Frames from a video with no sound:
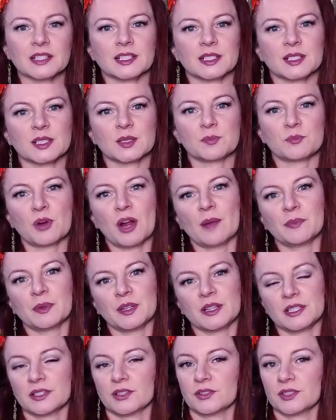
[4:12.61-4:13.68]
its
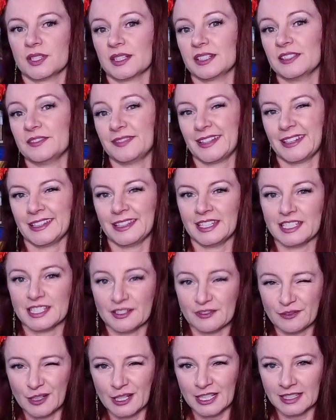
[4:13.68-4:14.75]
properties are significantly
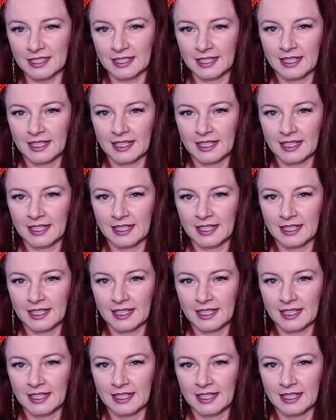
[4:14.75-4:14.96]
different,